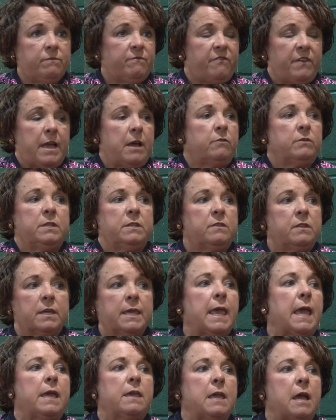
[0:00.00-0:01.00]
founded the
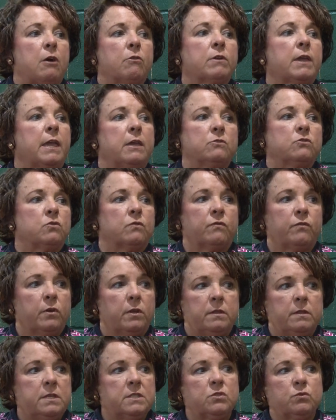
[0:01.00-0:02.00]
Kay Yao Cancer
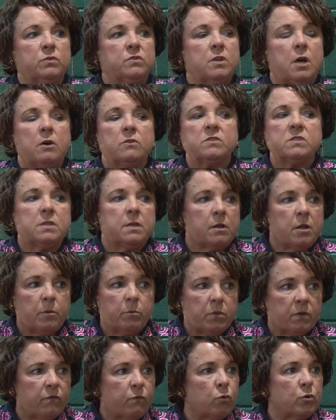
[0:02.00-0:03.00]
Fund. This was all set
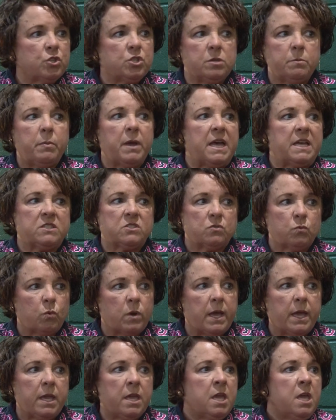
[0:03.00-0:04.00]
up before she passed
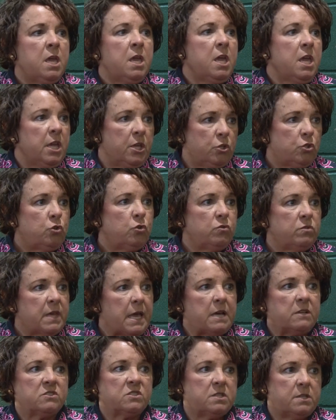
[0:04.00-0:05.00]
away in
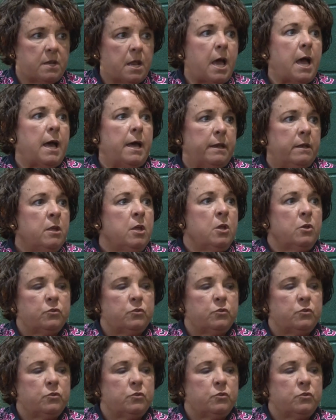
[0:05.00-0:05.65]
2009.